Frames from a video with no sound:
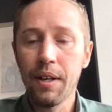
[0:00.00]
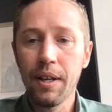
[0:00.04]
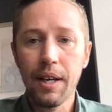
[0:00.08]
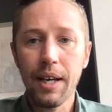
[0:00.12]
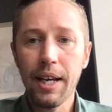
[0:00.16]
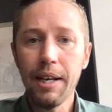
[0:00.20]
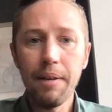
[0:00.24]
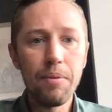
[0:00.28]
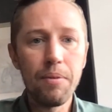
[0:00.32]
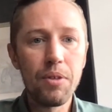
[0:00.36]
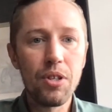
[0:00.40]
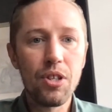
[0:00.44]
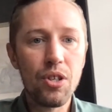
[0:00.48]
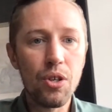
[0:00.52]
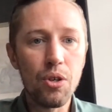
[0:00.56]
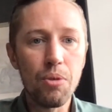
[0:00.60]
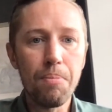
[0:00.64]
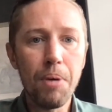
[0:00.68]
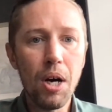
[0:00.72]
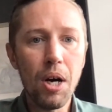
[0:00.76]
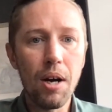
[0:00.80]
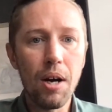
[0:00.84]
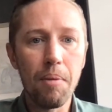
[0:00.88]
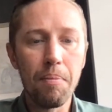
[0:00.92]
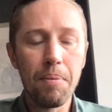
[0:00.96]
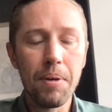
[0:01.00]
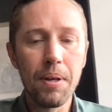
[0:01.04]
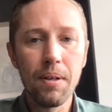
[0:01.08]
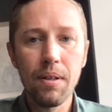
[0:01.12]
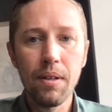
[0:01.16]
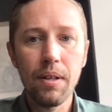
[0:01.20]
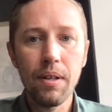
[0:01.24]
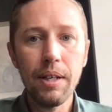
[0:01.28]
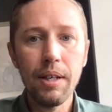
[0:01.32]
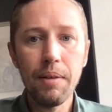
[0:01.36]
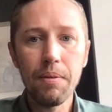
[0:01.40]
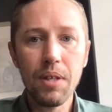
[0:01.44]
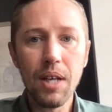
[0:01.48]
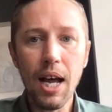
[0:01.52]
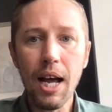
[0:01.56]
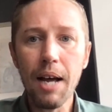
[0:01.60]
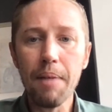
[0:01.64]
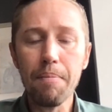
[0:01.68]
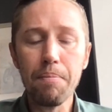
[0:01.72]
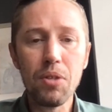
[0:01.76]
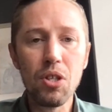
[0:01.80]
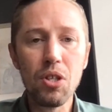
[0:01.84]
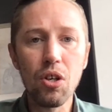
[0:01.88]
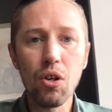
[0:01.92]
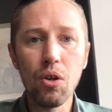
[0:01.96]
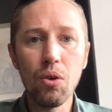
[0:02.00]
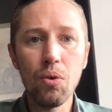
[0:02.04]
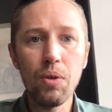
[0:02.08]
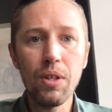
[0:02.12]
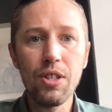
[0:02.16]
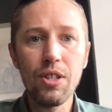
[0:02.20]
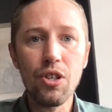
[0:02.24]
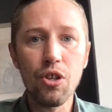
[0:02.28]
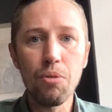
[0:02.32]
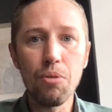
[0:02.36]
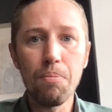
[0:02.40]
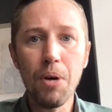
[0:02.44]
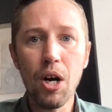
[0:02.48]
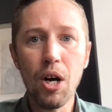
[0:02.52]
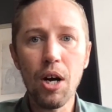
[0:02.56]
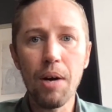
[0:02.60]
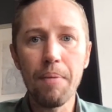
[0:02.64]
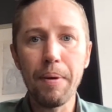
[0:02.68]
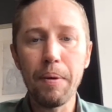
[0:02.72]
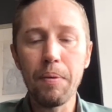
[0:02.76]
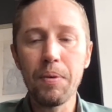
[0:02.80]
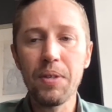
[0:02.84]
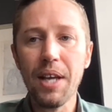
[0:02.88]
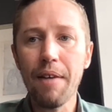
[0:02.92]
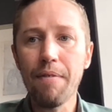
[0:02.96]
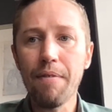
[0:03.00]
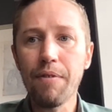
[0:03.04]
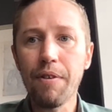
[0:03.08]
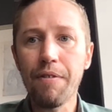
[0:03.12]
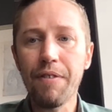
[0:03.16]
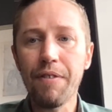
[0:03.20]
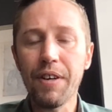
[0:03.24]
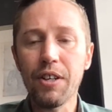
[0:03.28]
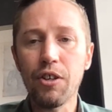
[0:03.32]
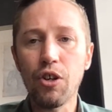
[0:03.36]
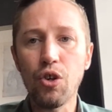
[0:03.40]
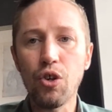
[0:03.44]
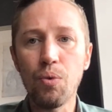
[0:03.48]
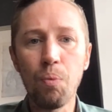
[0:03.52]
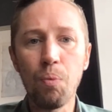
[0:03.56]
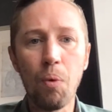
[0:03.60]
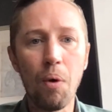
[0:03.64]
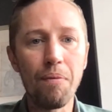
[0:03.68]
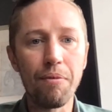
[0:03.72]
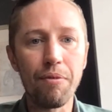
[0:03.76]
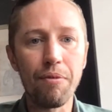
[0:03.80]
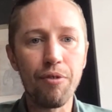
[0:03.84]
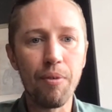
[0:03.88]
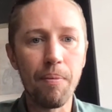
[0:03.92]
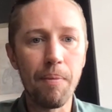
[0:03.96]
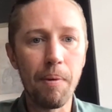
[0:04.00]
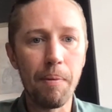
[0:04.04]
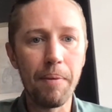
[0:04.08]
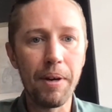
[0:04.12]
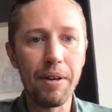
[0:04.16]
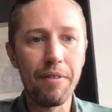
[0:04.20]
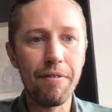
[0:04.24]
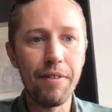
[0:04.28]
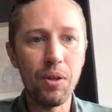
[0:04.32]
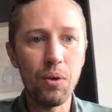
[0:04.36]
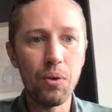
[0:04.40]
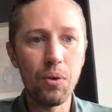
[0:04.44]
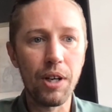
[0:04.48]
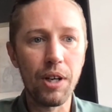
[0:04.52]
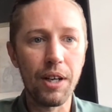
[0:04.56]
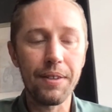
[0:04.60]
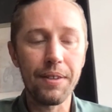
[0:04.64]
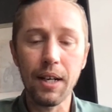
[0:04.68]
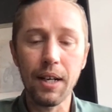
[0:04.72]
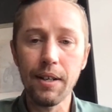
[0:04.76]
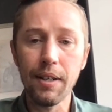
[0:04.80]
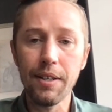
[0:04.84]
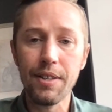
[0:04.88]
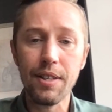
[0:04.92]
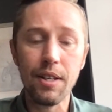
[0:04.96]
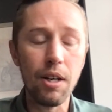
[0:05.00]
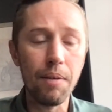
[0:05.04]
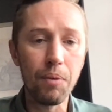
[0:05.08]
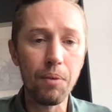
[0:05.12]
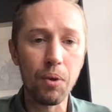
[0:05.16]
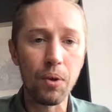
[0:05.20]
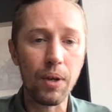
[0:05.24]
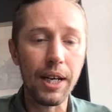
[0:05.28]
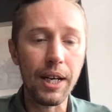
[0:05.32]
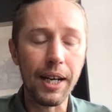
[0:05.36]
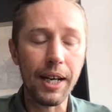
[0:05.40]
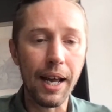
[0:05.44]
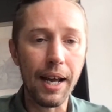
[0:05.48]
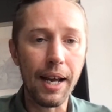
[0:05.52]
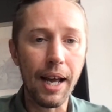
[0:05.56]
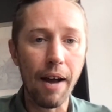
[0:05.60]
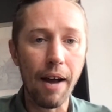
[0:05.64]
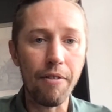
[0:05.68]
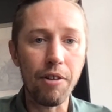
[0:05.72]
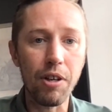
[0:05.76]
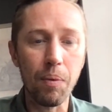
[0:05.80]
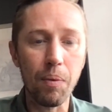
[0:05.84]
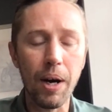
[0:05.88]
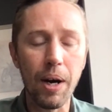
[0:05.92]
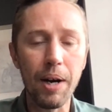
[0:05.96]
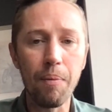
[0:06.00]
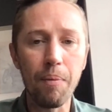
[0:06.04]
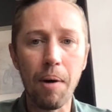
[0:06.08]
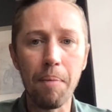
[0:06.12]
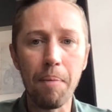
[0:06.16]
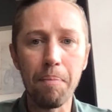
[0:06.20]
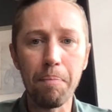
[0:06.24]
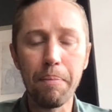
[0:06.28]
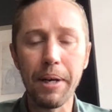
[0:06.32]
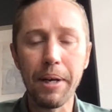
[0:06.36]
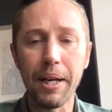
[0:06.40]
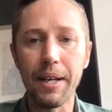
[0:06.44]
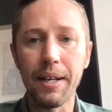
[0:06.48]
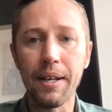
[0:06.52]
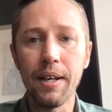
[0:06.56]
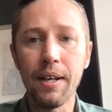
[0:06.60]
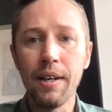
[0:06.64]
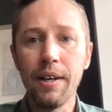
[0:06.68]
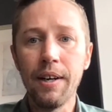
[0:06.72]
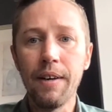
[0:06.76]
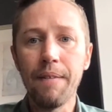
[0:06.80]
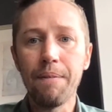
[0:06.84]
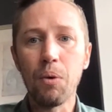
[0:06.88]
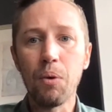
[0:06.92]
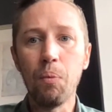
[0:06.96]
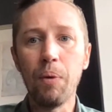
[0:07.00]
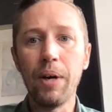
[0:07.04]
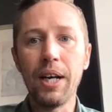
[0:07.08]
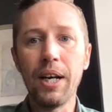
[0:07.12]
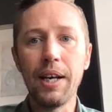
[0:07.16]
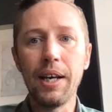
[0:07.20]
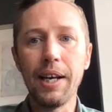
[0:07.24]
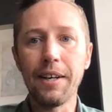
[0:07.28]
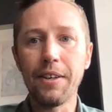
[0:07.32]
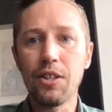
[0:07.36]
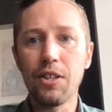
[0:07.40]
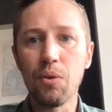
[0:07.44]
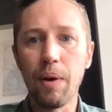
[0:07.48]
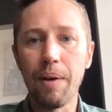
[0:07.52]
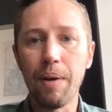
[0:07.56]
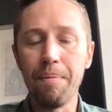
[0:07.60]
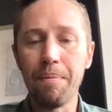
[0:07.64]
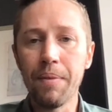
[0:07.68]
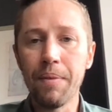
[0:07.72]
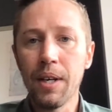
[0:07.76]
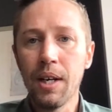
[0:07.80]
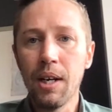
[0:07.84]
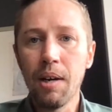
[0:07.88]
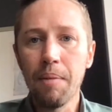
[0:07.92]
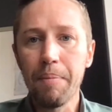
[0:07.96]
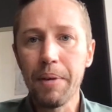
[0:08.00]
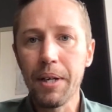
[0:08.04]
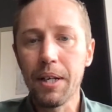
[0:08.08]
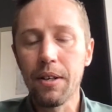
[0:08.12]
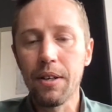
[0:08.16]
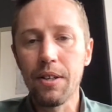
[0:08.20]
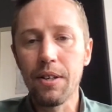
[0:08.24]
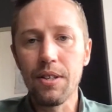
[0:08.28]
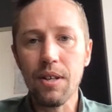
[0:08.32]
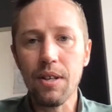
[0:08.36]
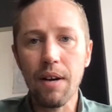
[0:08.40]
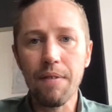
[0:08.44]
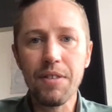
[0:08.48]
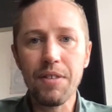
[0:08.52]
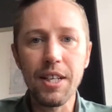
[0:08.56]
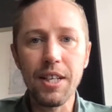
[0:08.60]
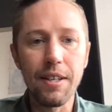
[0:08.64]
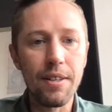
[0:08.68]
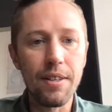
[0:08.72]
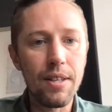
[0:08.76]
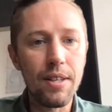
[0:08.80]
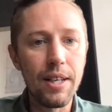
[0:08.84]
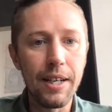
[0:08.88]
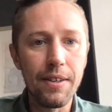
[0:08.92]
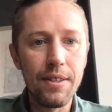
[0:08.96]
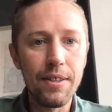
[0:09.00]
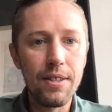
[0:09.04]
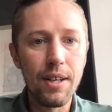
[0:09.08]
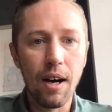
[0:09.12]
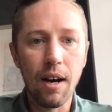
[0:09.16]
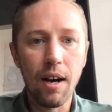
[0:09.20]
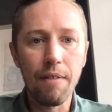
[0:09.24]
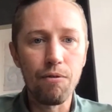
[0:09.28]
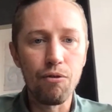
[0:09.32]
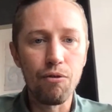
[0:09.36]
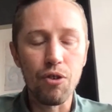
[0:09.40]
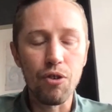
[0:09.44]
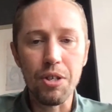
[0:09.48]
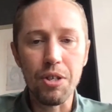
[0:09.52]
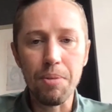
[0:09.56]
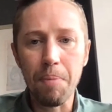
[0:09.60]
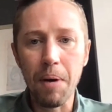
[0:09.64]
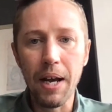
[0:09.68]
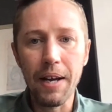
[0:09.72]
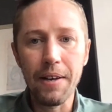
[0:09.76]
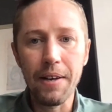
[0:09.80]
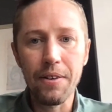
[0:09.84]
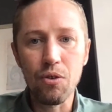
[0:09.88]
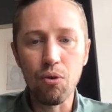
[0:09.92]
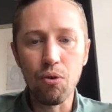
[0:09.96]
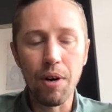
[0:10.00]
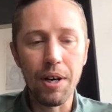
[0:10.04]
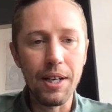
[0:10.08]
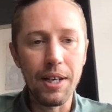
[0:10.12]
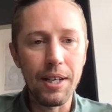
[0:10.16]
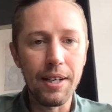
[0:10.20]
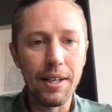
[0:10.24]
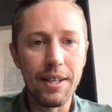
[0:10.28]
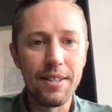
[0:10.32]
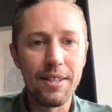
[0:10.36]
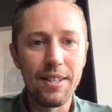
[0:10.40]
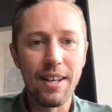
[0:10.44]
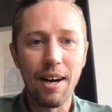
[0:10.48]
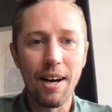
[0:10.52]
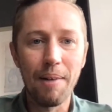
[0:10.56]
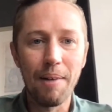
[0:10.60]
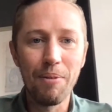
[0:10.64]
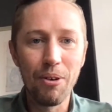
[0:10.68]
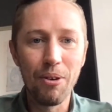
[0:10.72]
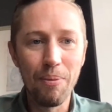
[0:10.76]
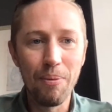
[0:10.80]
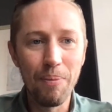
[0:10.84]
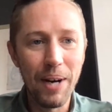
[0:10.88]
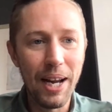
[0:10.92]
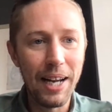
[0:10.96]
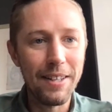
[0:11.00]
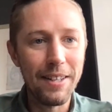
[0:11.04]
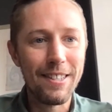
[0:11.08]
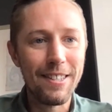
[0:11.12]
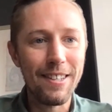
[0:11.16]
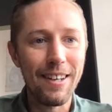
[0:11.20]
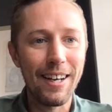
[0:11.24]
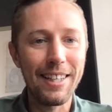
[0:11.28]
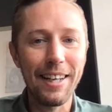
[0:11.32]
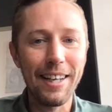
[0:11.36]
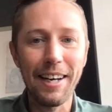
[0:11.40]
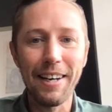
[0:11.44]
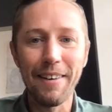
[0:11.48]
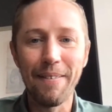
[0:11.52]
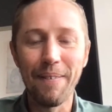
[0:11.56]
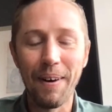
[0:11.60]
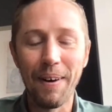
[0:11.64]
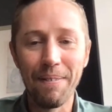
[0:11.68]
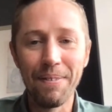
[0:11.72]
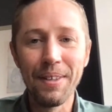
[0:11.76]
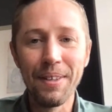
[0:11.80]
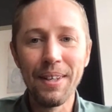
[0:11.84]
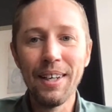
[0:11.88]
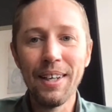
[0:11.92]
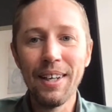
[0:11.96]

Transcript: He was superb. He was absolutely superb. He was everything that you want from a midfielder. Now, listen, I'm not going to get carried away one bit that we're linked to him because I've seen us linked to hundreds of players already this summer and we ain't signed anyone.